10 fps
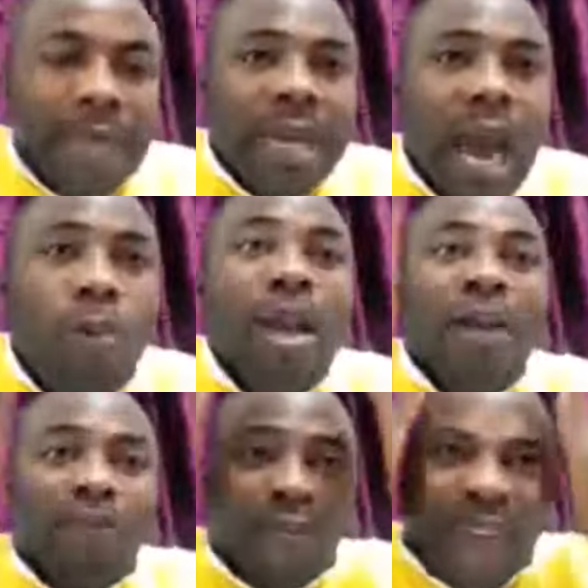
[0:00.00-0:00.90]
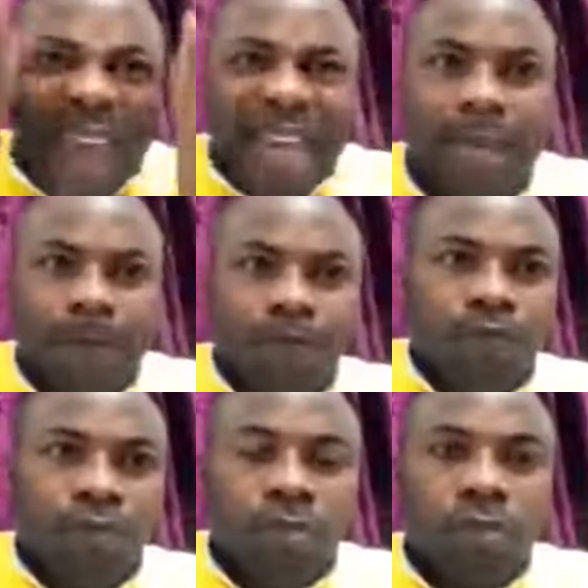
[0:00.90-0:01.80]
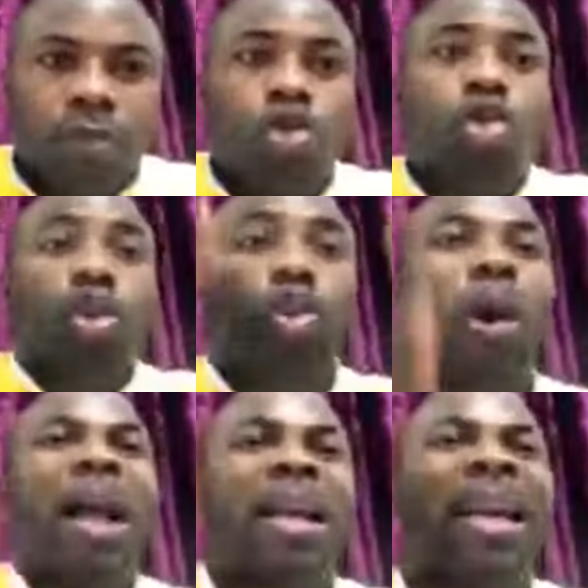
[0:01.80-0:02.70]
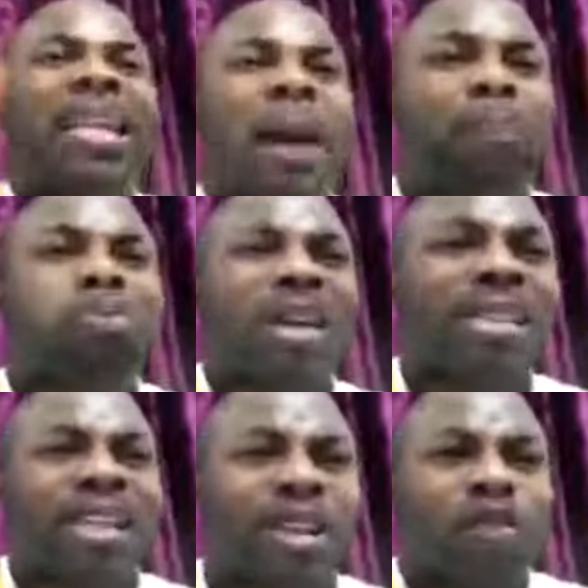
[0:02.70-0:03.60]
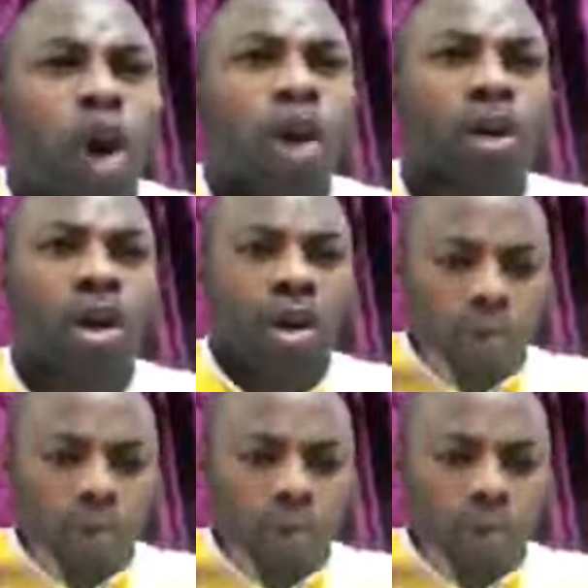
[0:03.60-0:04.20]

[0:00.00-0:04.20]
now we have failed to dwell in the presence of God.